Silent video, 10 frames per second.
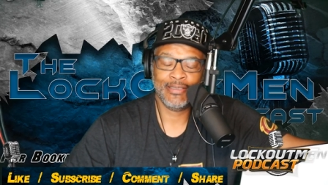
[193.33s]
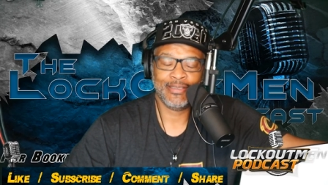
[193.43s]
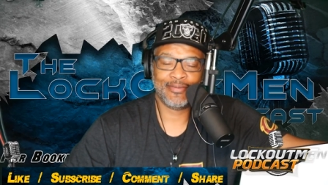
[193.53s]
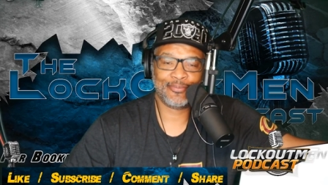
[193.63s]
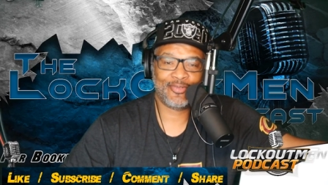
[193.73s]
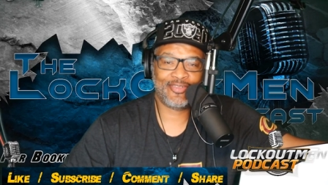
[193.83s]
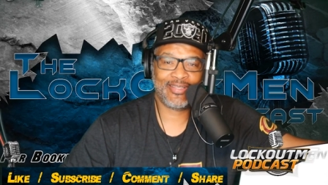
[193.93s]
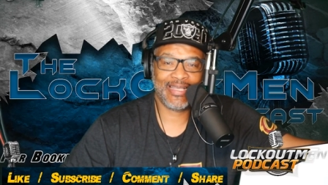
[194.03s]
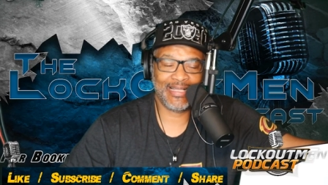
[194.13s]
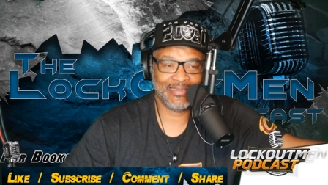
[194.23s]
I'm
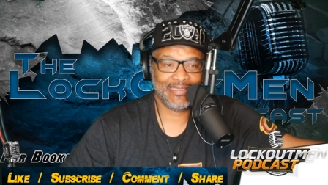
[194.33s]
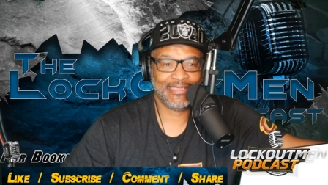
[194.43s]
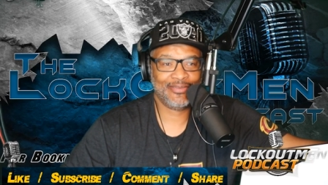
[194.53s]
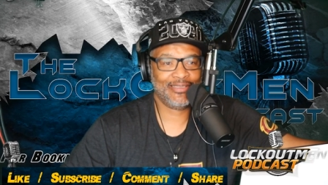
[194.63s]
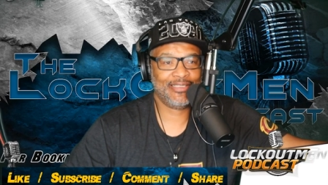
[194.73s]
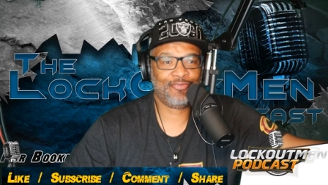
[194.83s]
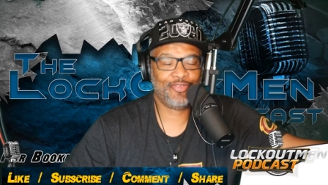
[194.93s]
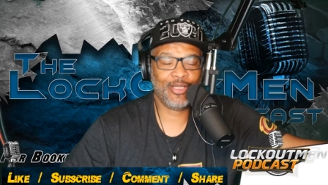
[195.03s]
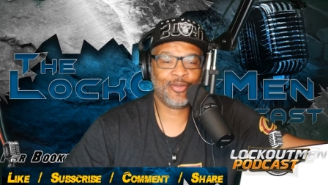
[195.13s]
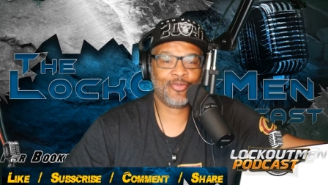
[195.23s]
telling you, it
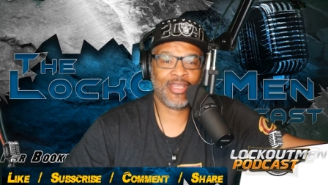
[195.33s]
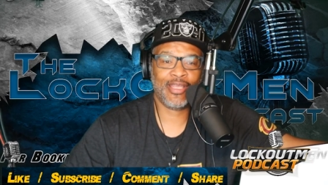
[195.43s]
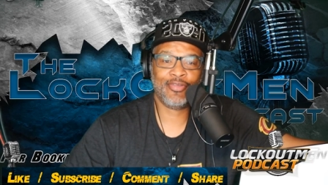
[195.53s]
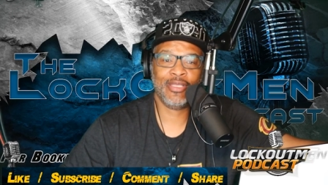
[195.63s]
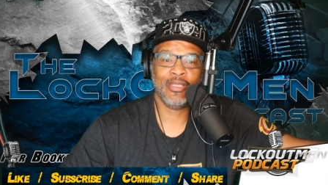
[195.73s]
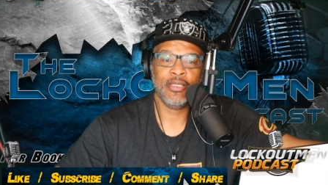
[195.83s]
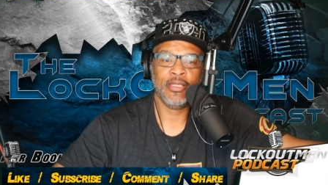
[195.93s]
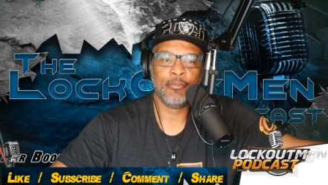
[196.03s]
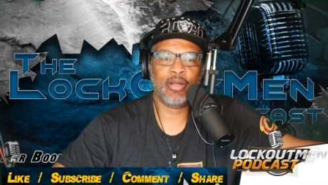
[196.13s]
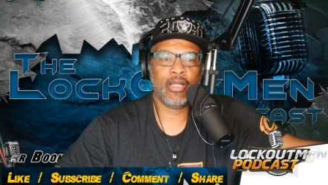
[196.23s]
feels heavy.
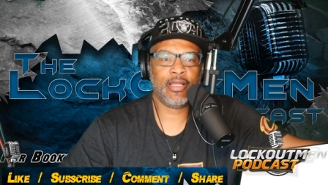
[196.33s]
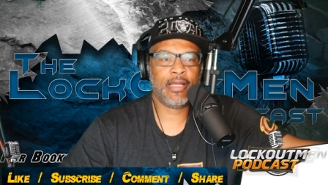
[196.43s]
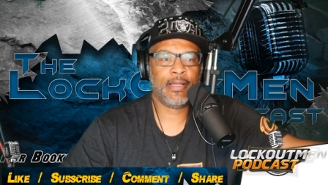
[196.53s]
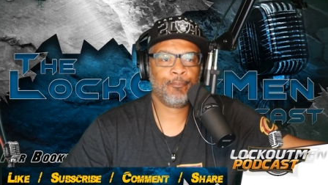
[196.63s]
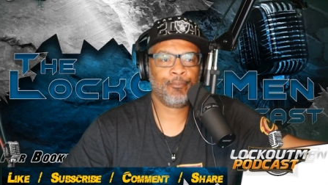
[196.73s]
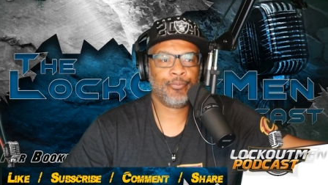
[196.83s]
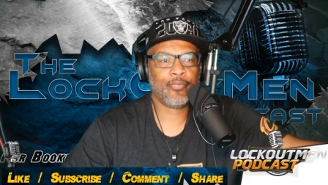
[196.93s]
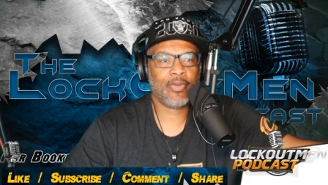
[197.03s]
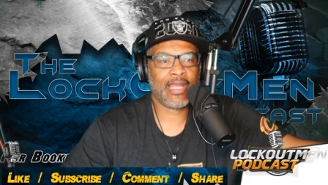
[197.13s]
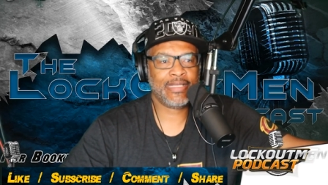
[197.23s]
But um,
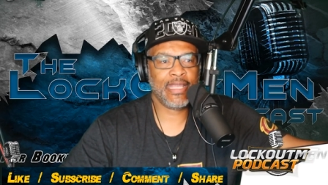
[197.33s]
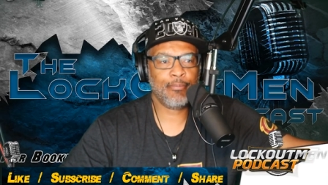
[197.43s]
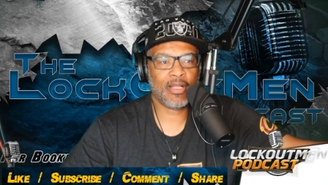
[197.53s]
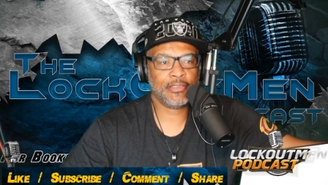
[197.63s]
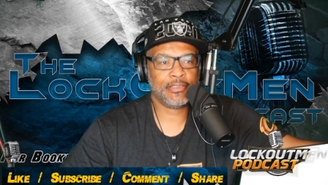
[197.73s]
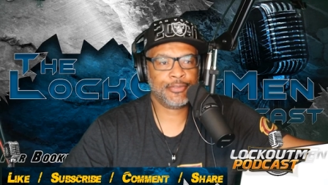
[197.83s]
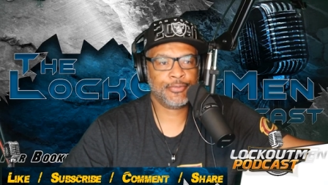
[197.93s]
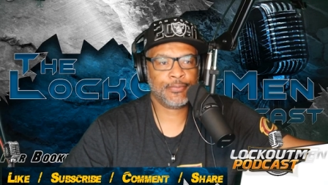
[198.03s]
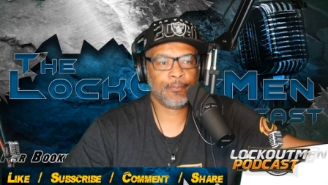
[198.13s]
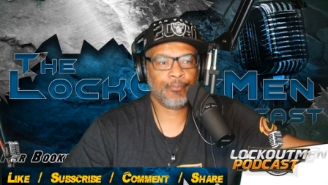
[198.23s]
I get my
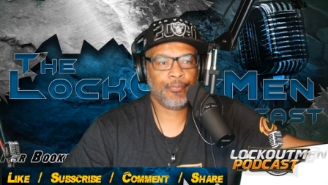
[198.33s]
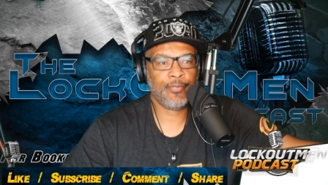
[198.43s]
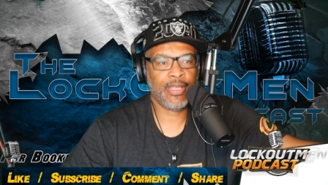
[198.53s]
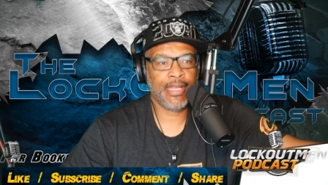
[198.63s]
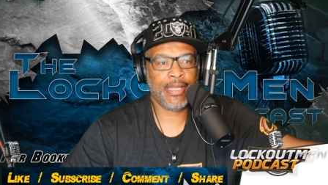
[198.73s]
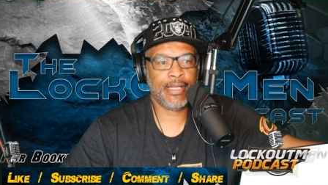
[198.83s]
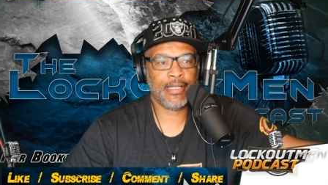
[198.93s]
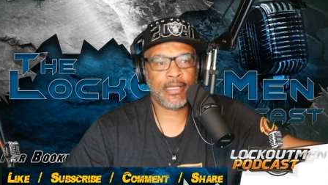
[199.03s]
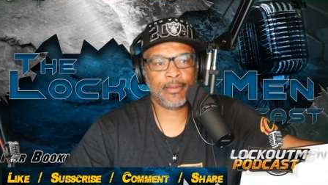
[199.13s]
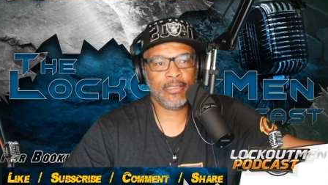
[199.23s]
load, and
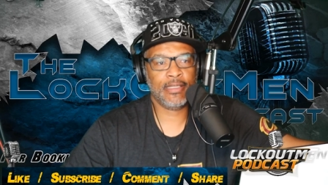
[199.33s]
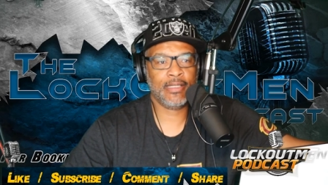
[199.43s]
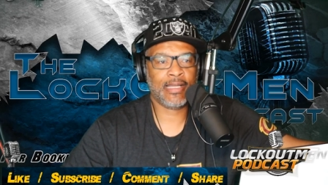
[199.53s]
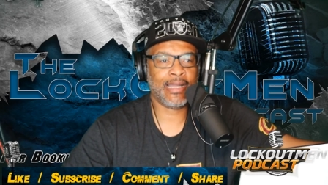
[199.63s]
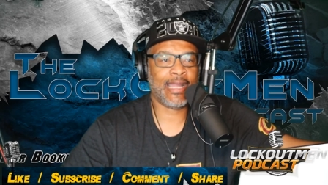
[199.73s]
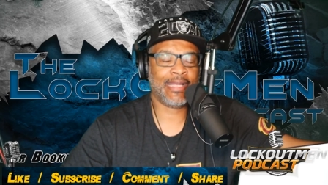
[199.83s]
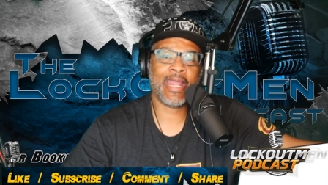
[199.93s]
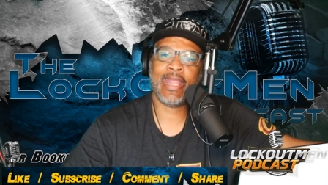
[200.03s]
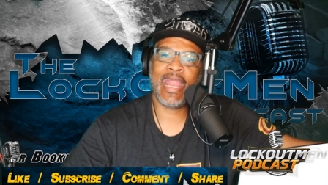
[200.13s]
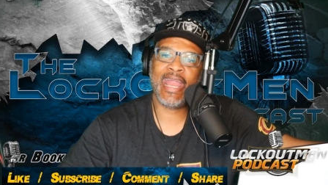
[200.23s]
I I, I
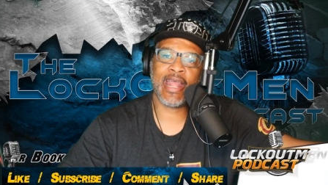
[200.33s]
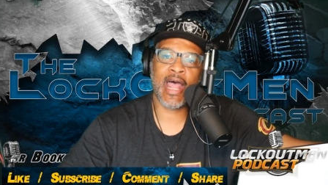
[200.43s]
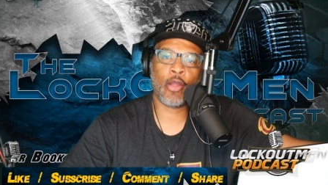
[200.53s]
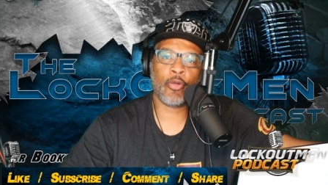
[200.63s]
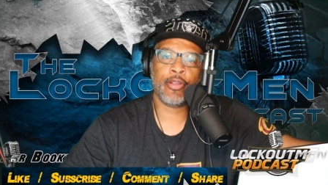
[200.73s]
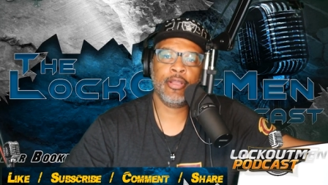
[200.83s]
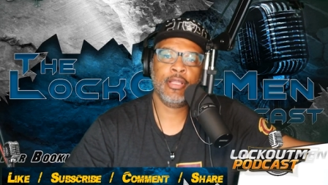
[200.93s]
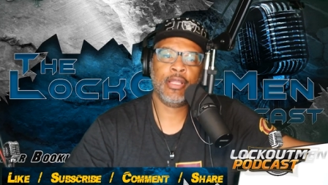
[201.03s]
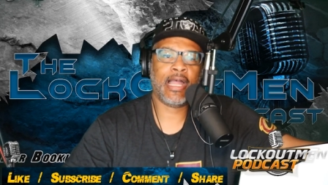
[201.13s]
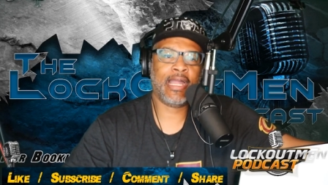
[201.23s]
got an eight hour
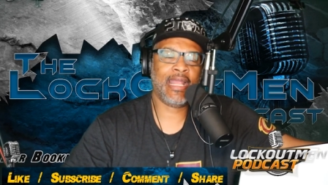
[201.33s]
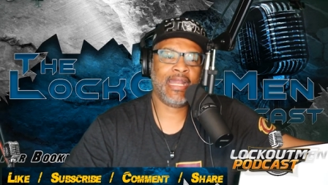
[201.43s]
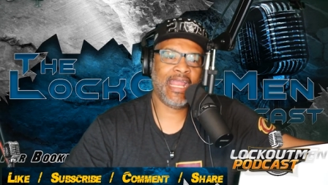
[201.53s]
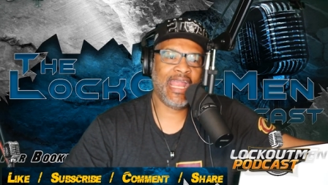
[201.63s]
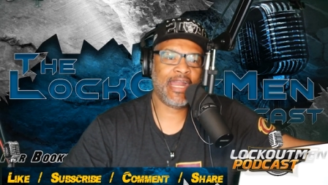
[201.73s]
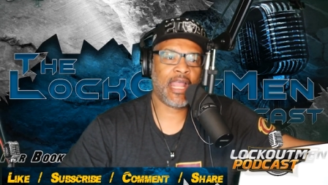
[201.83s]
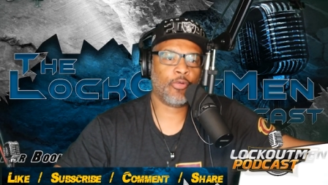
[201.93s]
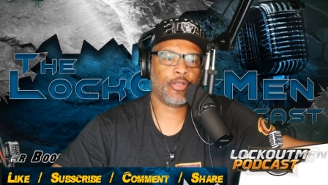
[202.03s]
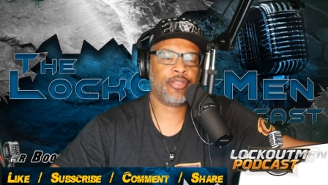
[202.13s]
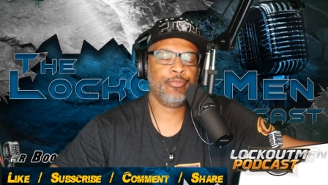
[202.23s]
I got an eight
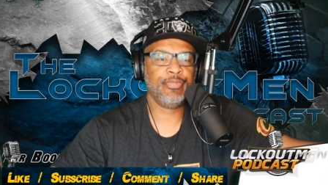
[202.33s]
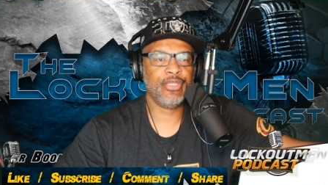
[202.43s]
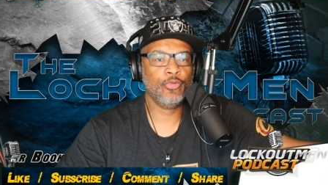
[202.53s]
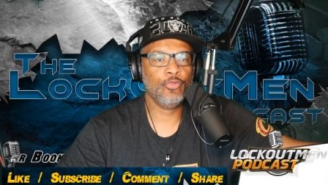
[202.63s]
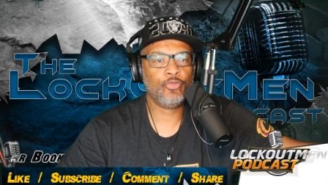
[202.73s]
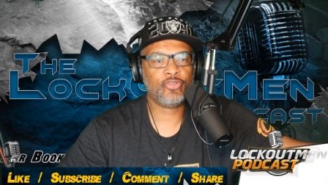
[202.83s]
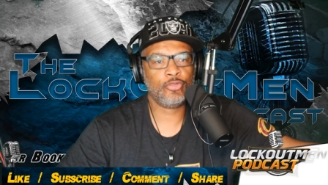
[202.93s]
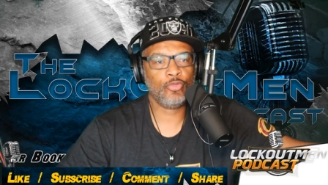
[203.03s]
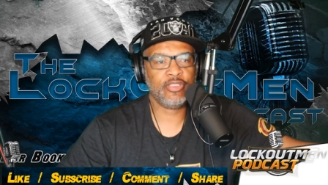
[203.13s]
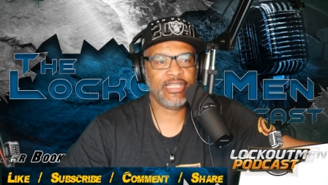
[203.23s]
hour commute
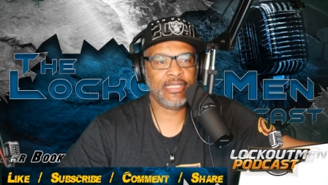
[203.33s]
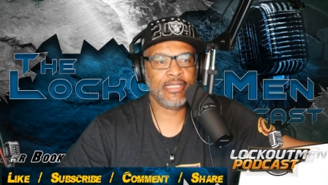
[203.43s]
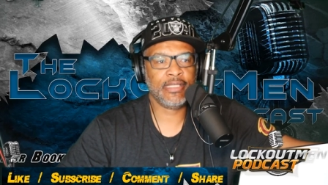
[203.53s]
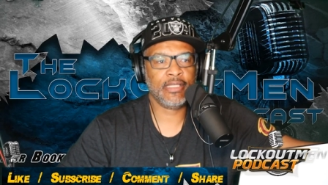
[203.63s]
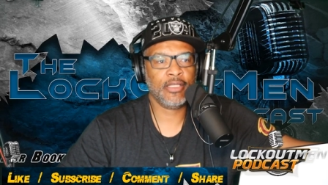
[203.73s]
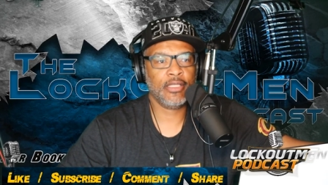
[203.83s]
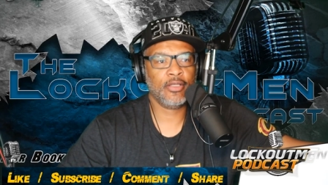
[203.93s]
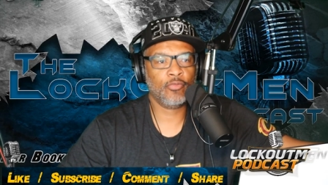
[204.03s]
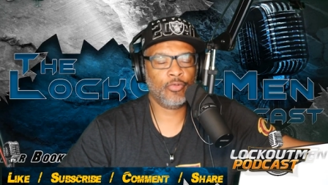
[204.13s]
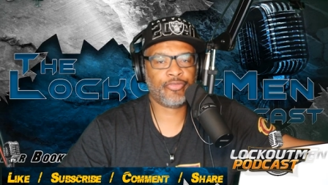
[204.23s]
to the
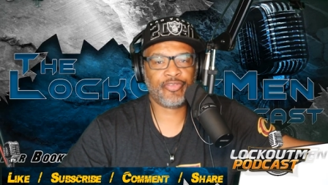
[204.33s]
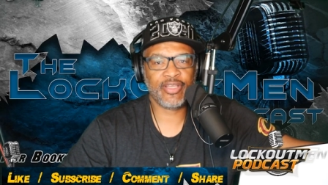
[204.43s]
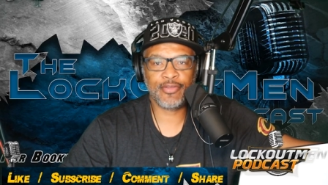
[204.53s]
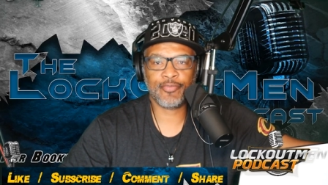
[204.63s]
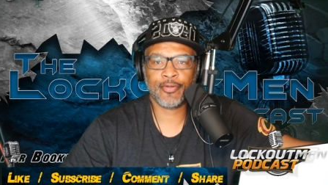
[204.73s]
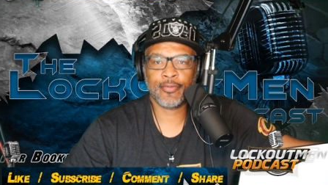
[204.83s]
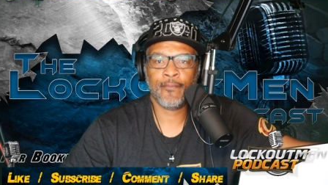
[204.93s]
receiver.